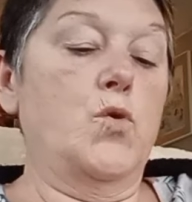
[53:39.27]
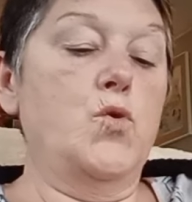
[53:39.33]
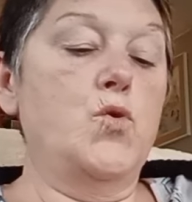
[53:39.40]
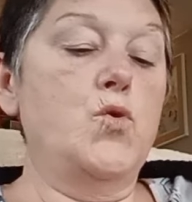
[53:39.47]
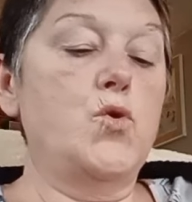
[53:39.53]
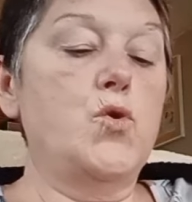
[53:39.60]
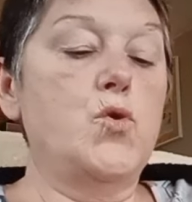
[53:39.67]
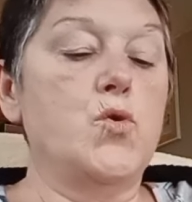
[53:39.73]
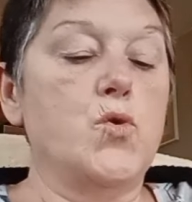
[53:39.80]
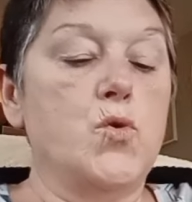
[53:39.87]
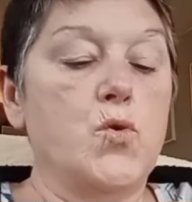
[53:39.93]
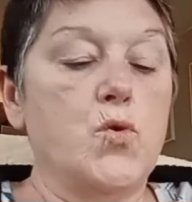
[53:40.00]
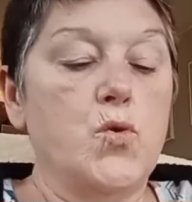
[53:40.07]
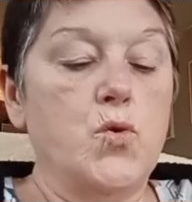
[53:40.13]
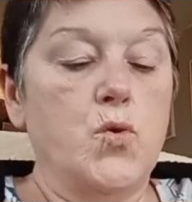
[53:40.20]

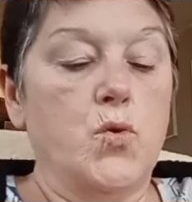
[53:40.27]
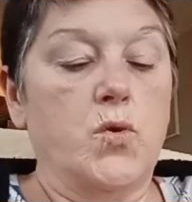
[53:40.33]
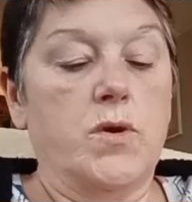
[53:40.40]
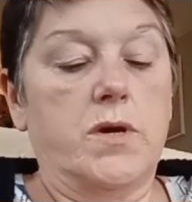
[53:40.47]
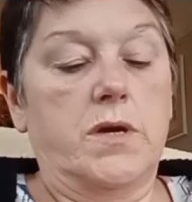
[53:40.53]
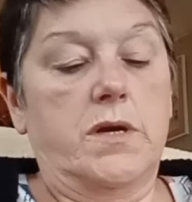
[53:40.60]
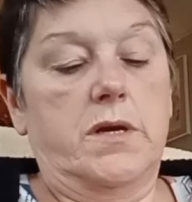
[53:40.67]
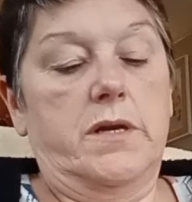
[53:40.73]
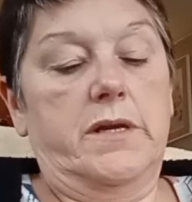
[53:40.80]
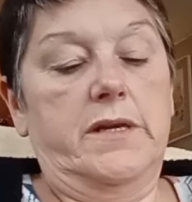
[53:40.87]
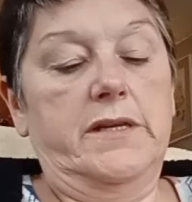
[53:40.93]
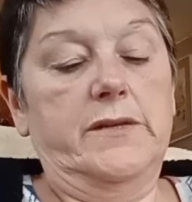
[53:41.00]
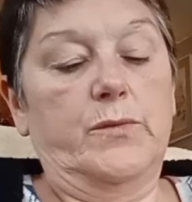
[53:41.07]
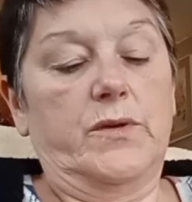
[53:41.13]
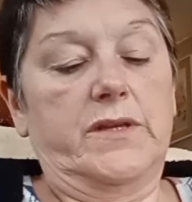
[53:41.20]
Ooh,
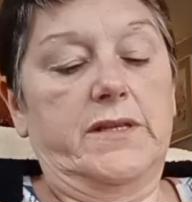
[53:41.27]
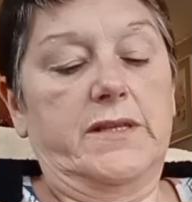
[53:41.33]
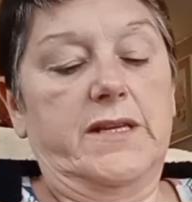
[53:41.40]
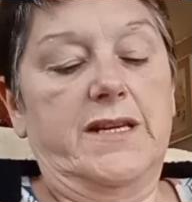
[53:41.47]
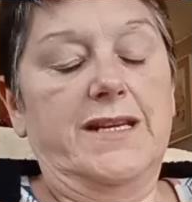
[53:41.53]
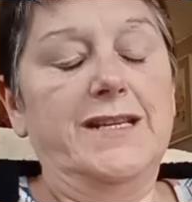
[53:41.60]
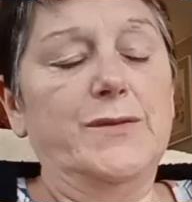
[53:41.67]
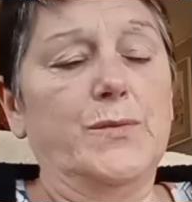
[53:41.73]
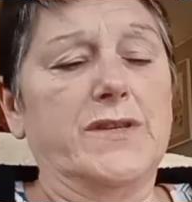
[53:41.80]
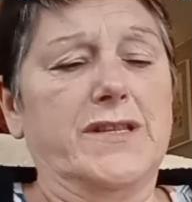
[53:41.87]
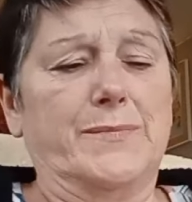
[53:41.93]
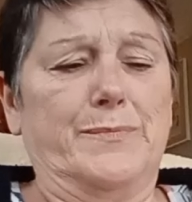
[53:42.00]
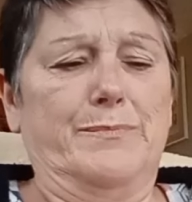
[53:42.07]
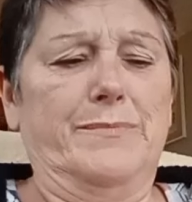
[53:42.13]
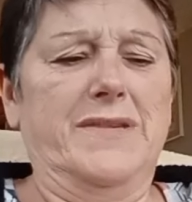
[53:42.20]
this one's this
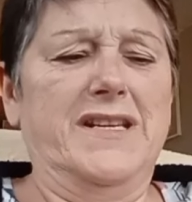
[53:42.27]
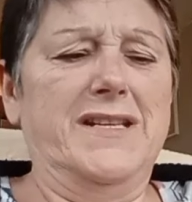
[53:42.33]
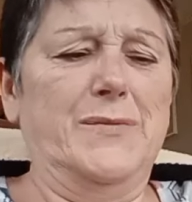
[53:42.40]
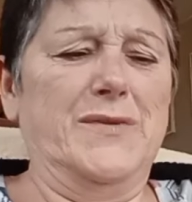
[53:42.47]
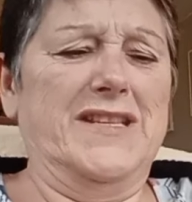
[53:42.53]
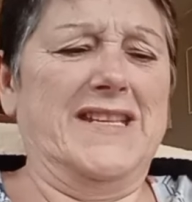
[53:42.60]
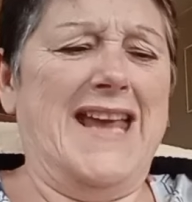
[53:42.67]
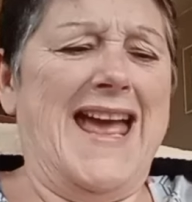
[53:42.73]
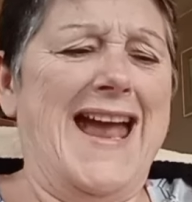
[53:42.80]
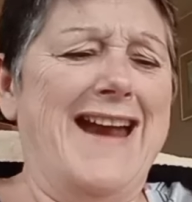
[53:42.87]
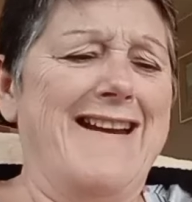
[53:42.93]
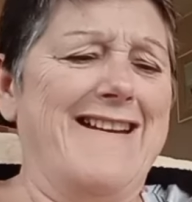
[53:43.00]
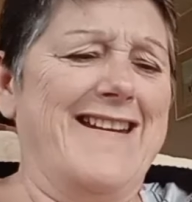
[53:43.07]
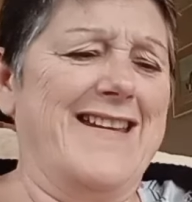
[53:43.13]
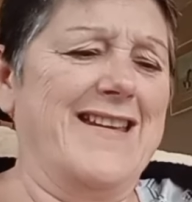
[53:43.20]
one's this one's hard.